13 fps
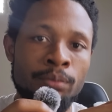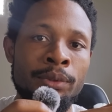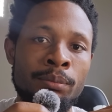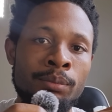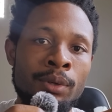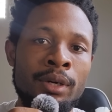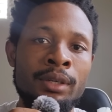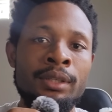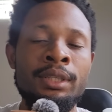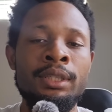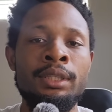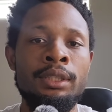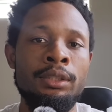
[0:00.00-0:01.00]
to be brought
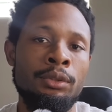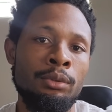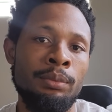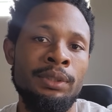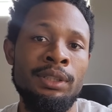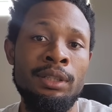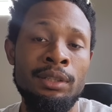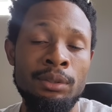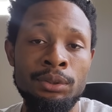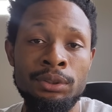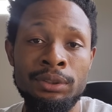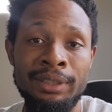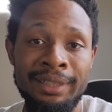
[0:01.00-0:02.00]
a little bit
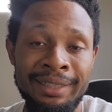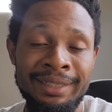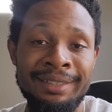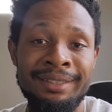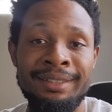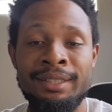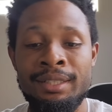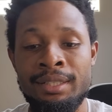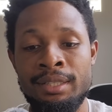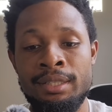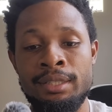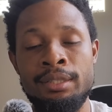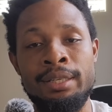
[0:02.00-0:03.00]
closer in
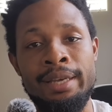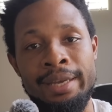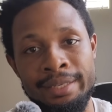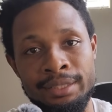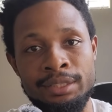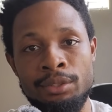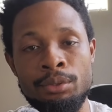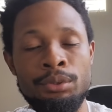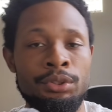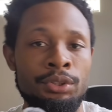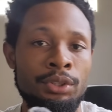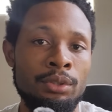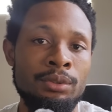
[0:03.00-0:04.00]
as the
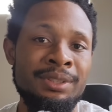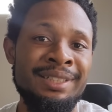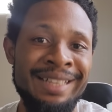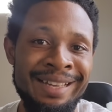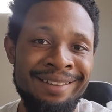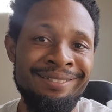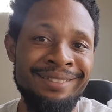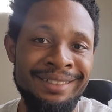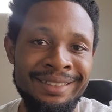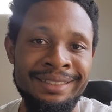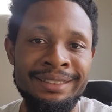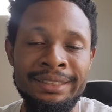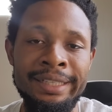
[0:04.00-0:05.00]
ocean goes down
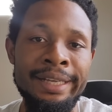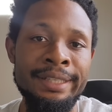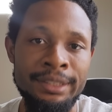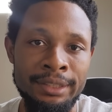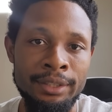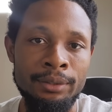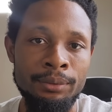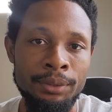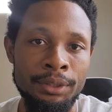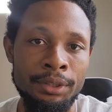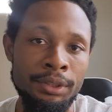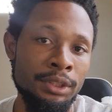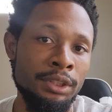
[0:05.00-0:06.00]
into that zone
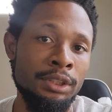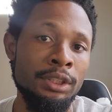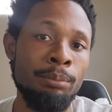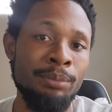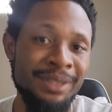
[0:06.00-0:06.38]
here because it's